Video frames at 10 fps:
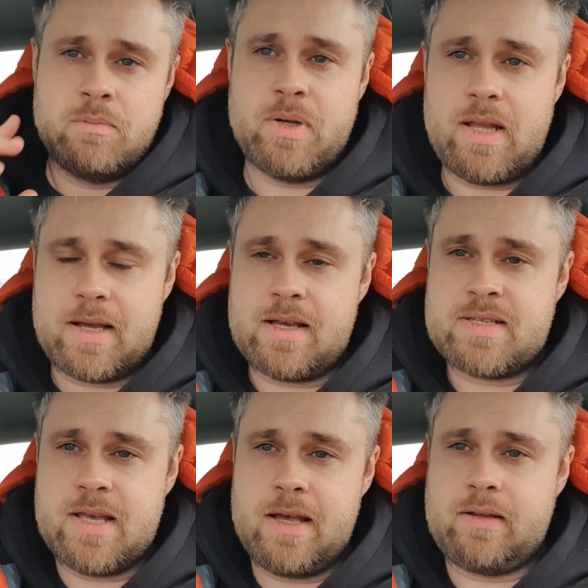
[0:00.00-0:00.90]
But like I
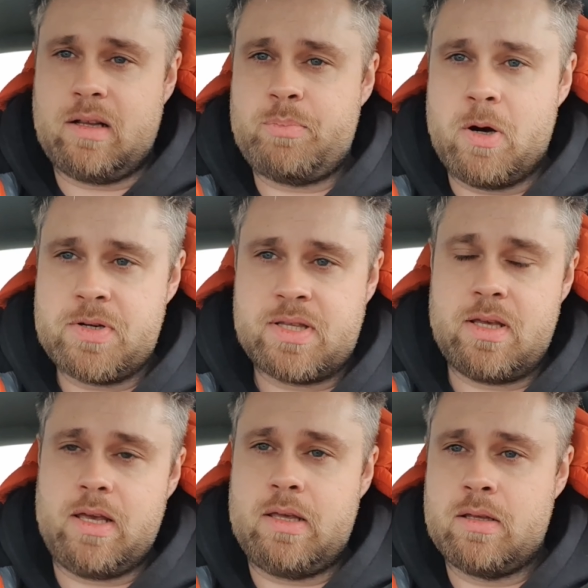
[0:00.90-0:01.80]
said, I'll post
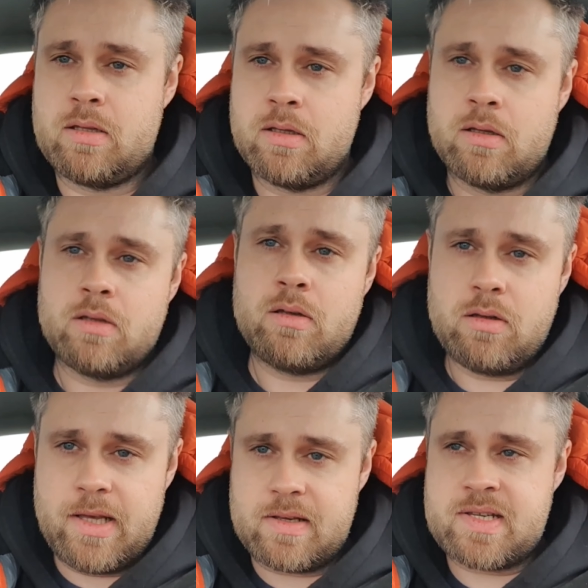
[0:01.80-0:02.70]
the
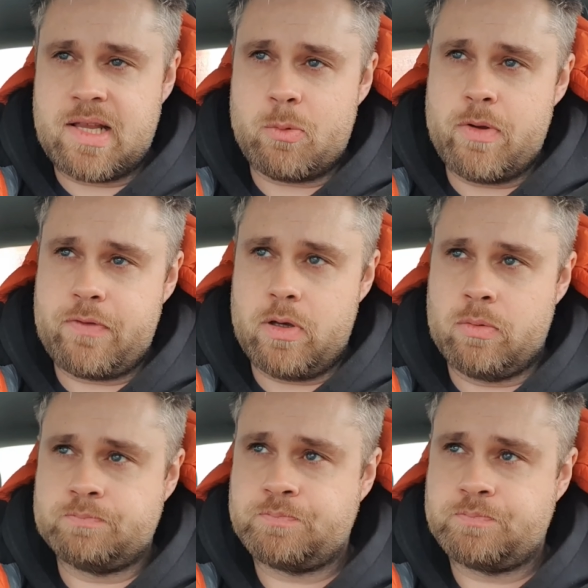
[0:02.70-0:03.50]
link to that review.